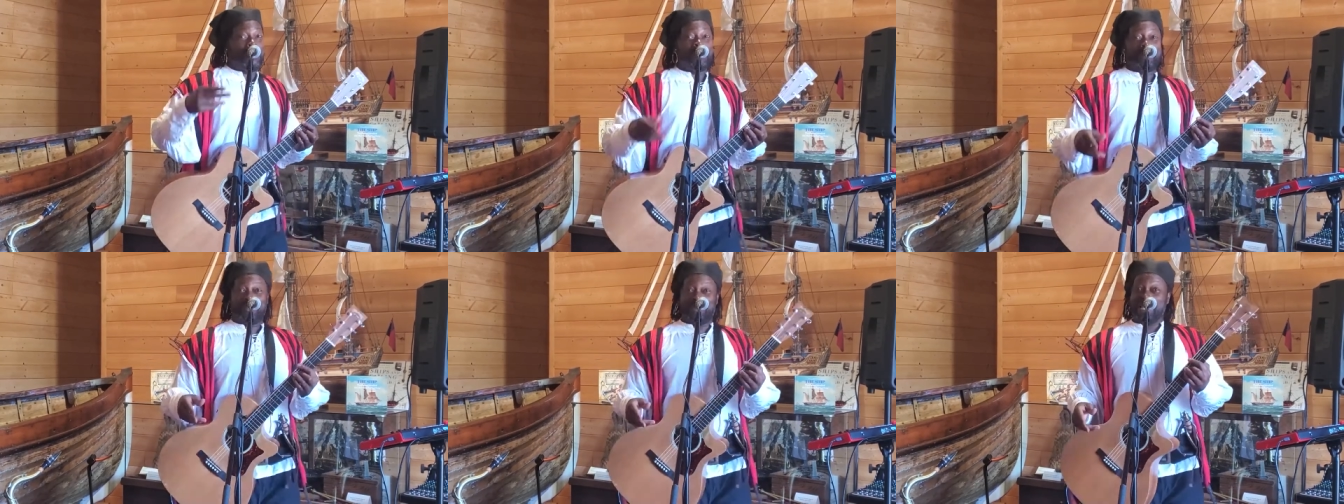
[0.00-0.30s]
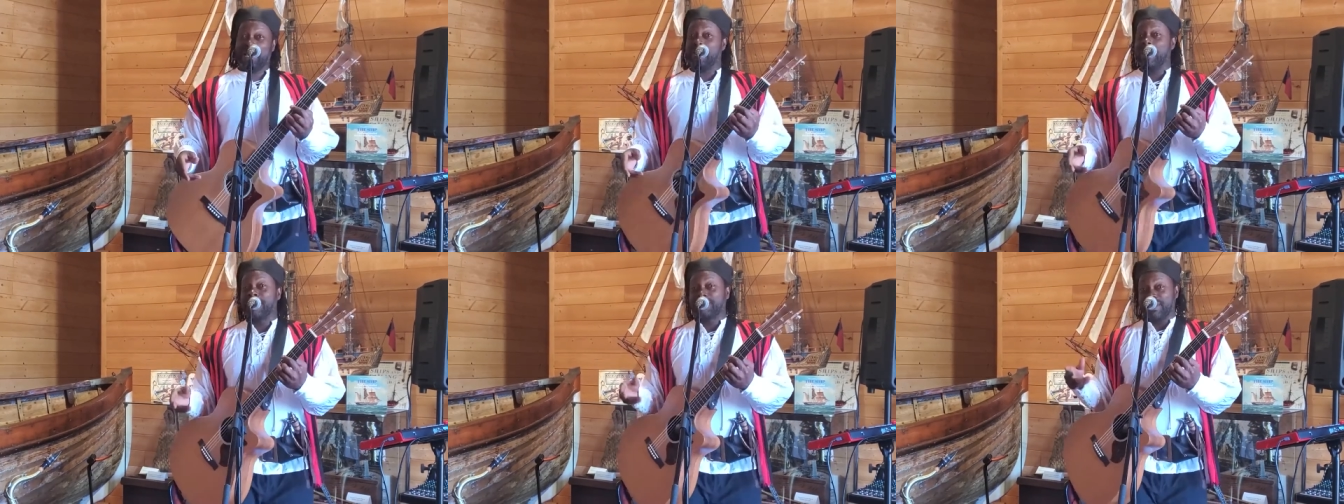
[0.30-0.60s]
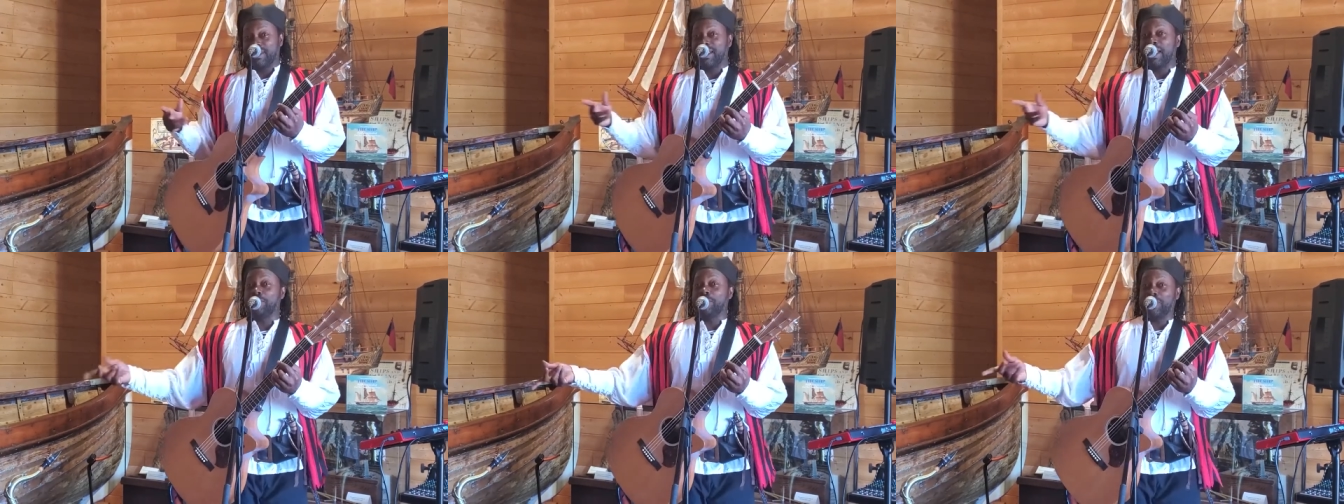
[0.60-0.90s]
Wow, I
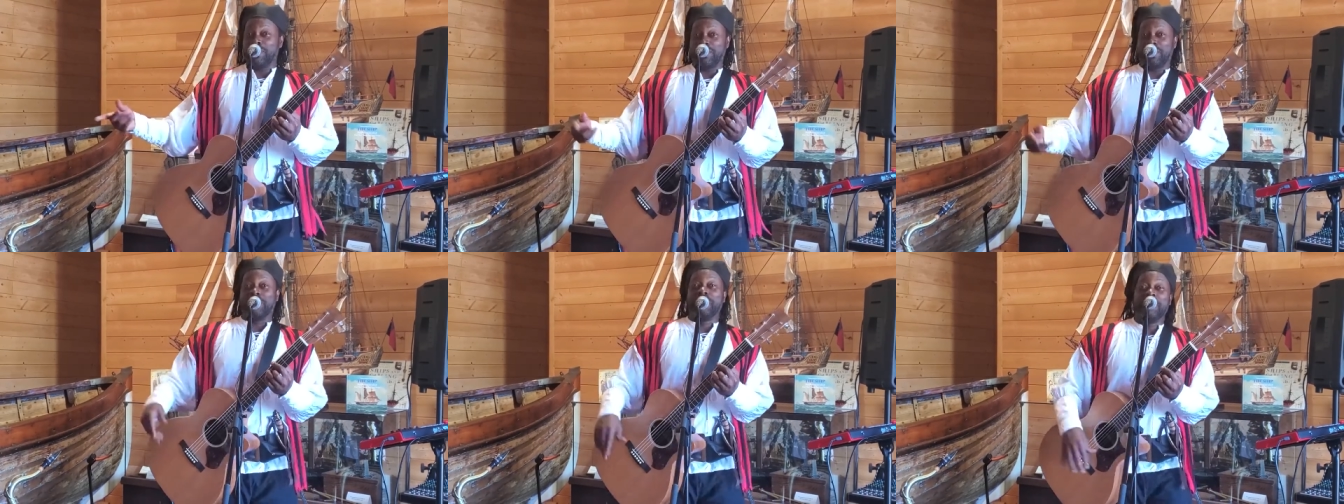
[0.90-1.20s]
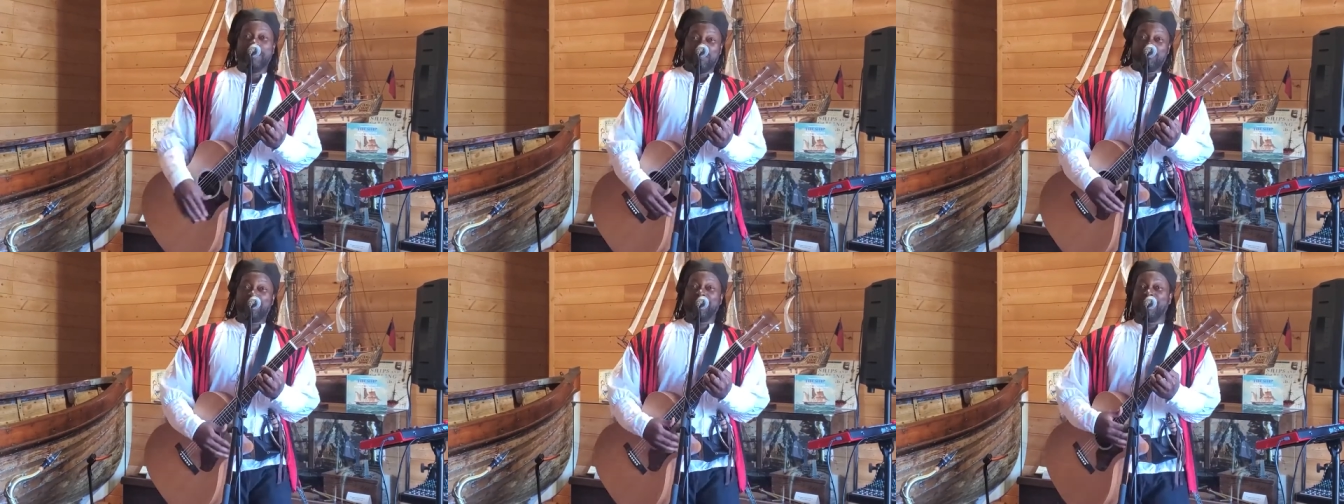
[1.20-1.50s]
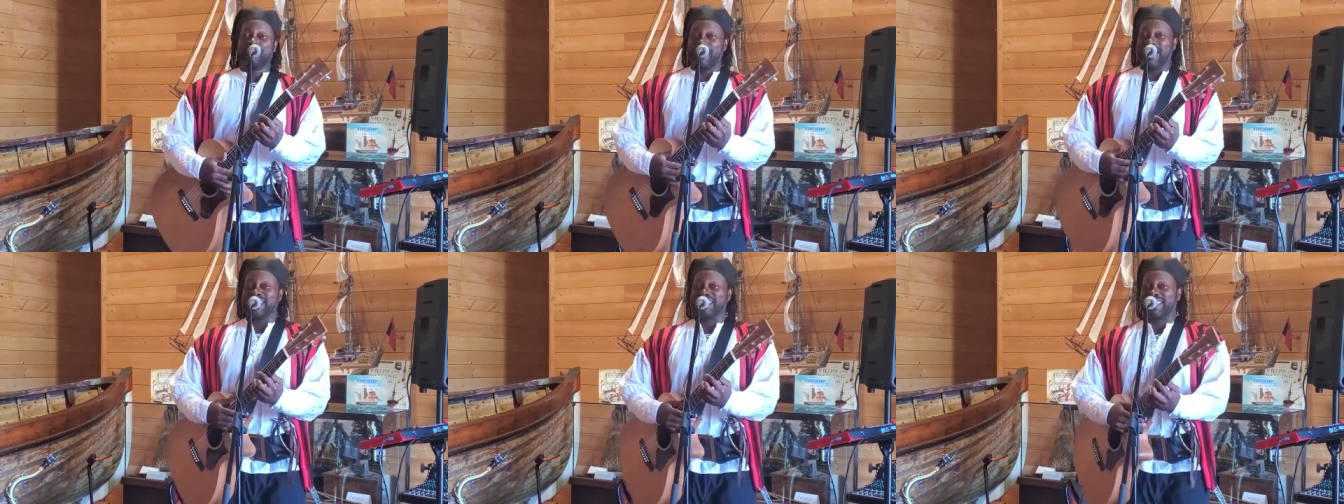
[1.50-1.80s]
think I better
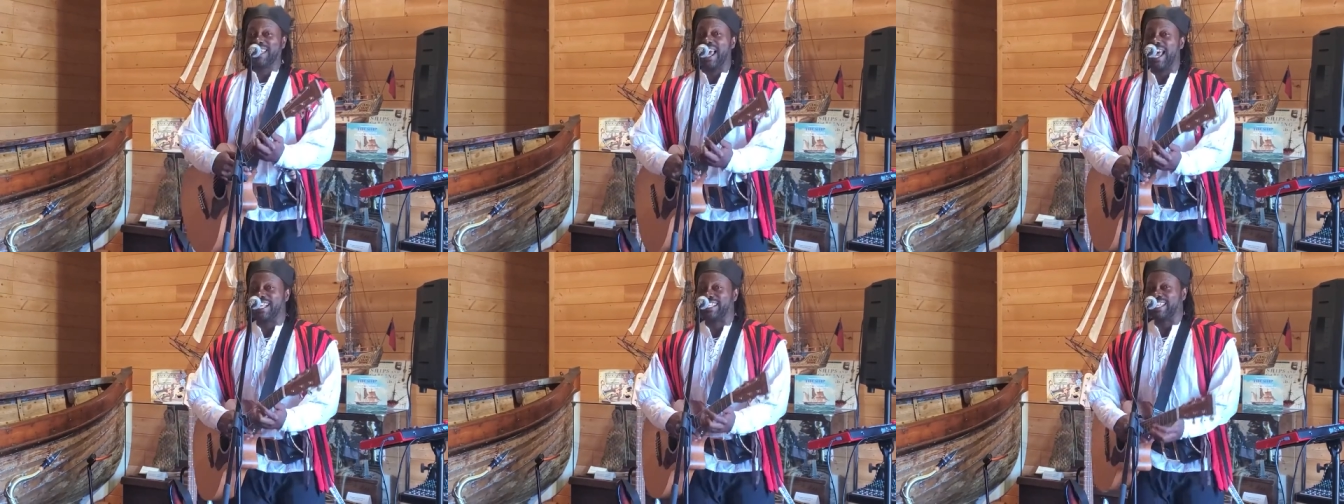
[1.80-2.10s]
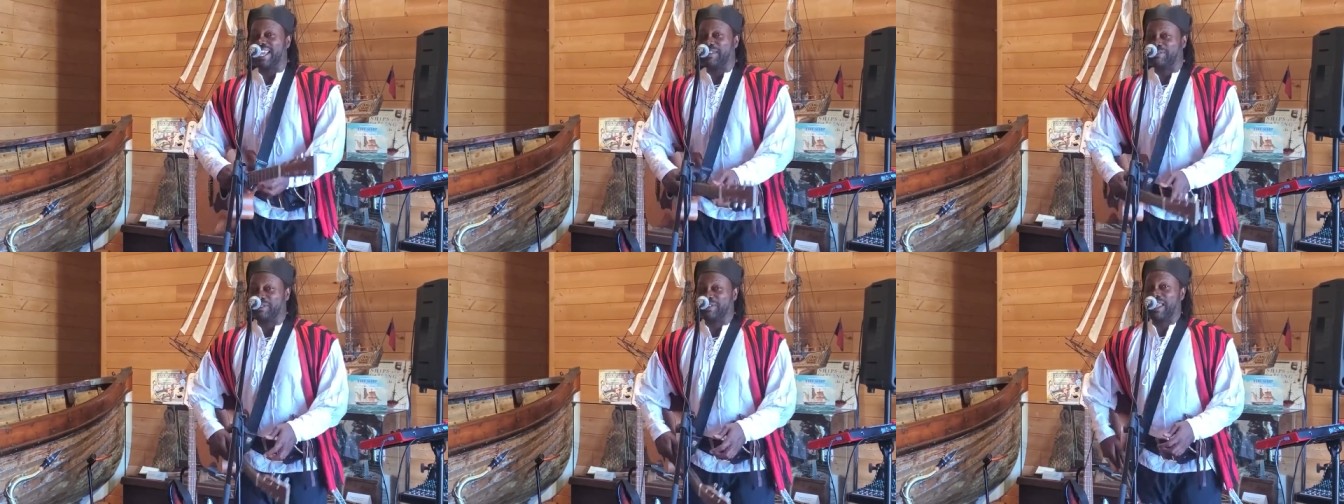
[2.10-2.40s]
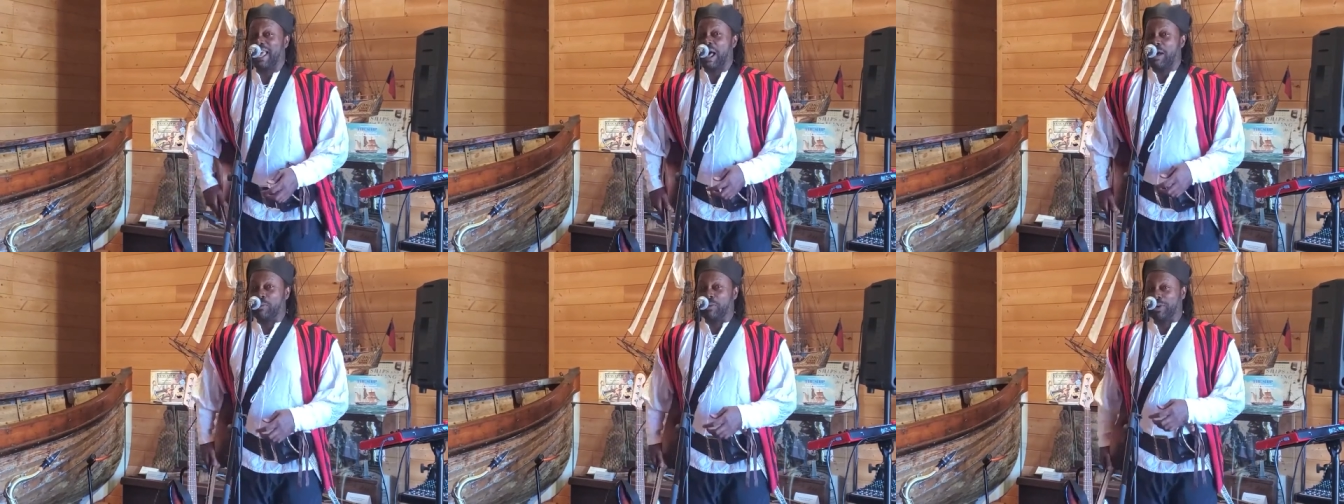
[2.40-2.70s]
play my sax after
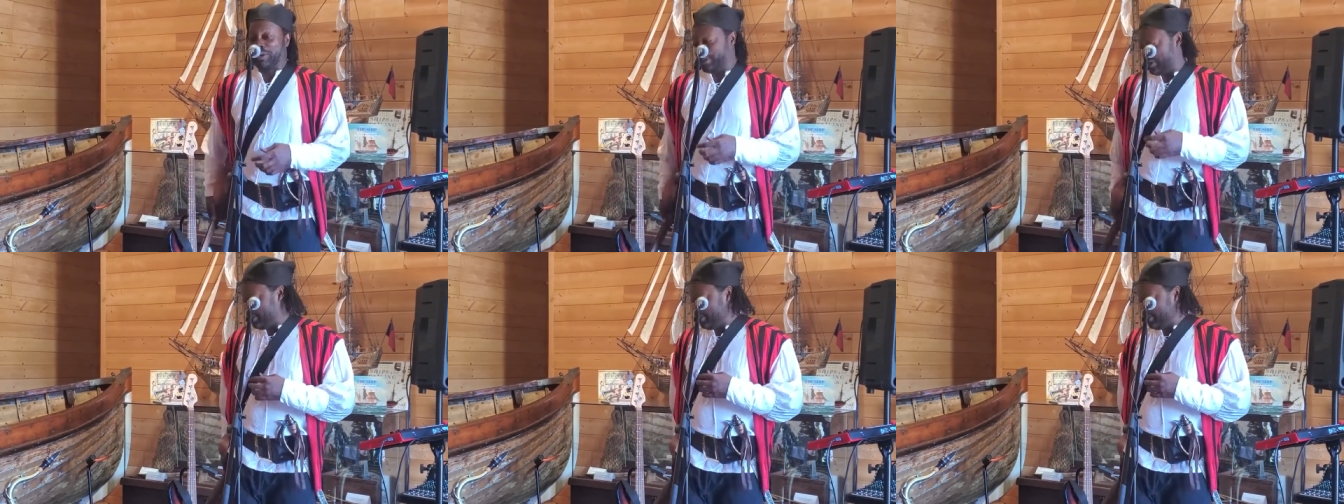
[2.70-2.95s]
that one.